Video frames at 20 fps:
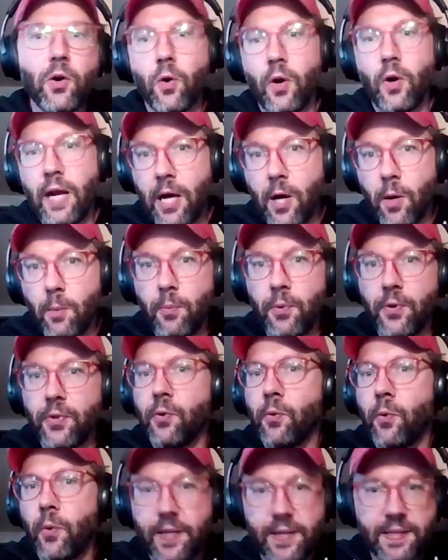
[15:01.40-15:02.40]
or help with
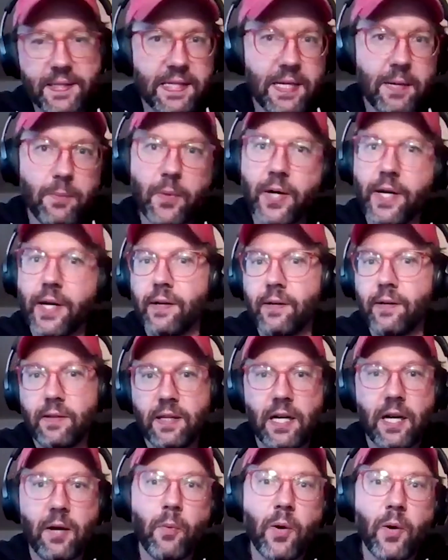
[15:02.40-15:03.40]
quite the same way
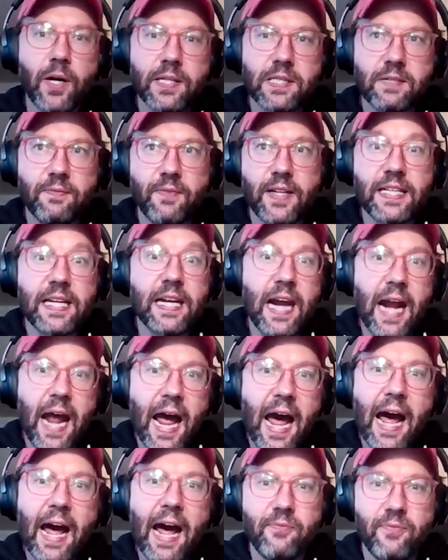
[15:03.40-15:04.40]
that I was if I didn't
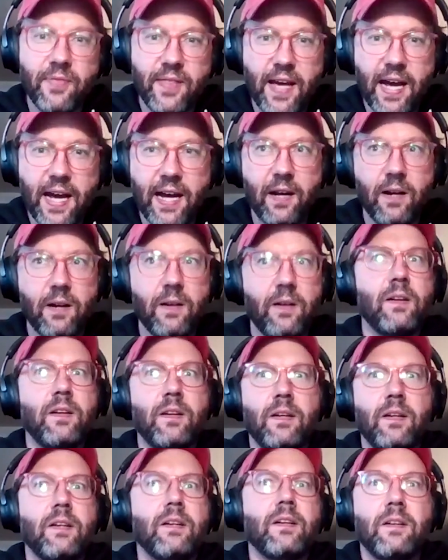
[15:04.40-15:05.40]
have that
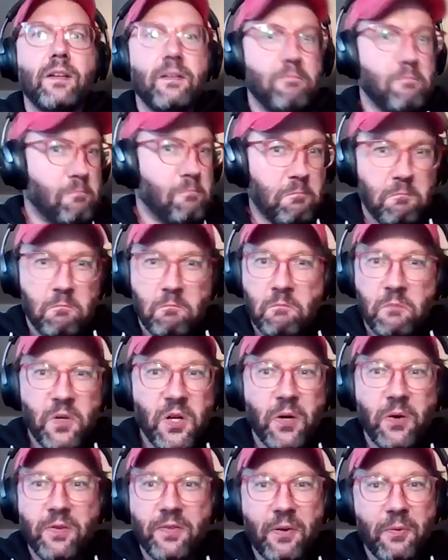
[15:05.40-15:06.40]

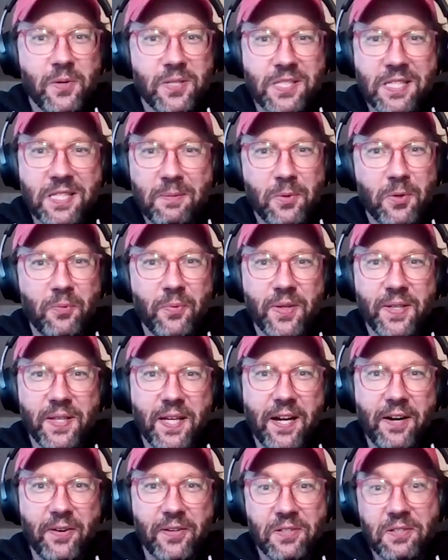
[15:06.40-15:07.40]
if I wasn't able to read the
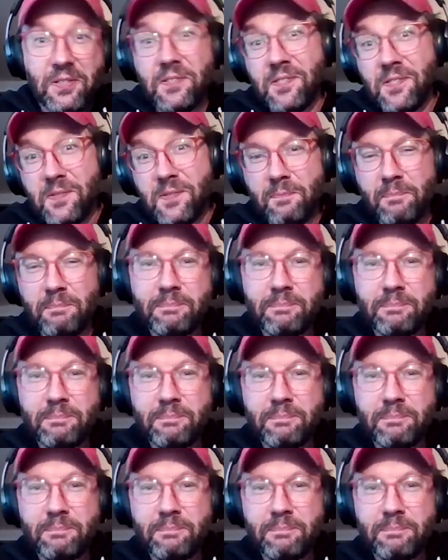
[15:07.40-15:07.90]
characters.